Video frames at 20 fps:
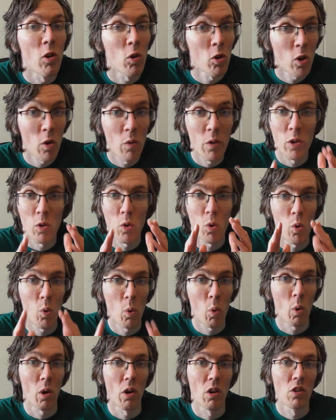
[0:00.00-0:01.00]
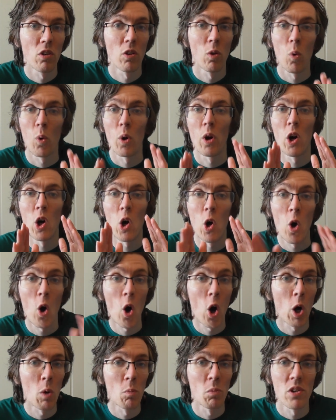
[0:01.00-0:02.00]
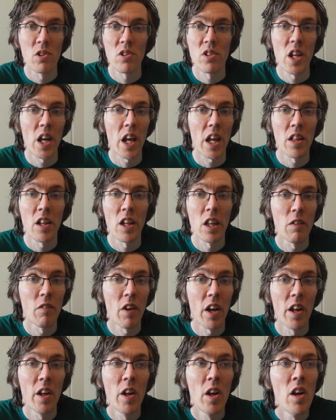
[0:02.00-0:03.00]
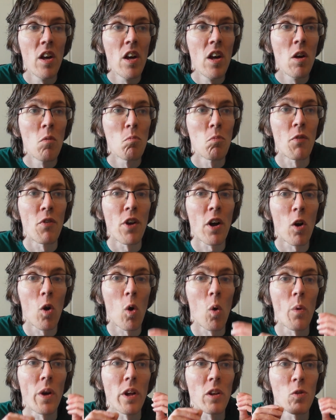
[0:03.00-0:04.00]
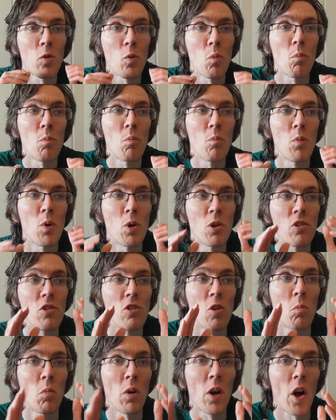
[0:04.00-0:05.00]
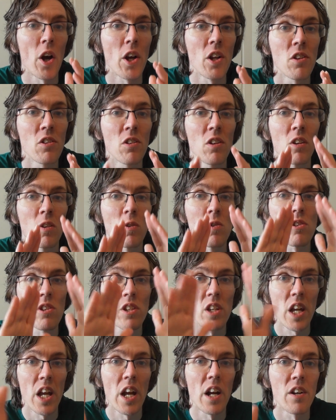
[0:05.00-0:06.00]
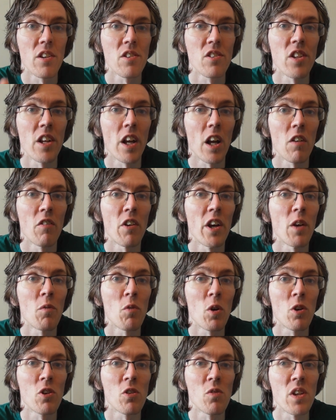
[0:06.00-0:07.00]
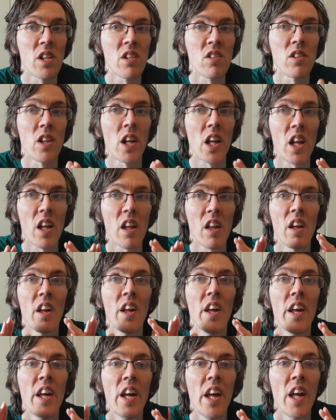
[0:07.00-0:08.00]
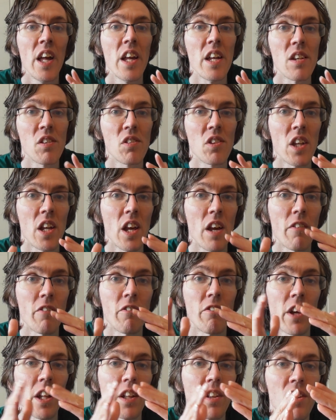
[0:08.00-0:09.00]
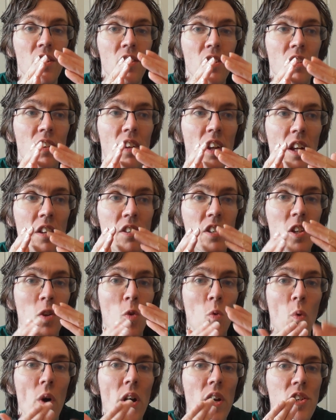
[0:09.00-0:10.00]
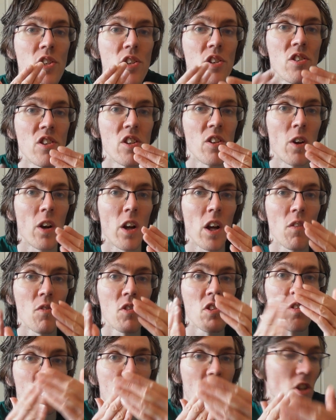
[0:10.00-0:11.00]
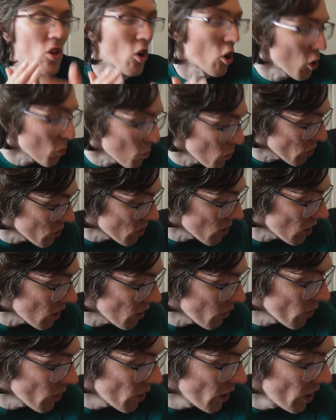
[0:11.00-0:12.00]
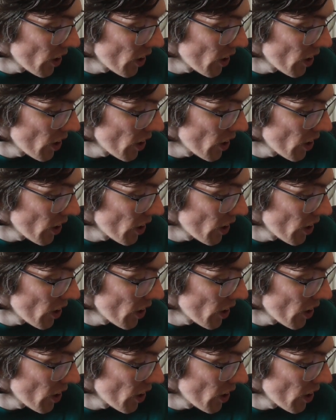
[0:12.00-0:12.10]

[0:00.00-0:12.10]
not going to hurt or harm the snake in any way, but we are going to put some light to scare the snake away, because this snake is the events and situations in our lives which aren't positive.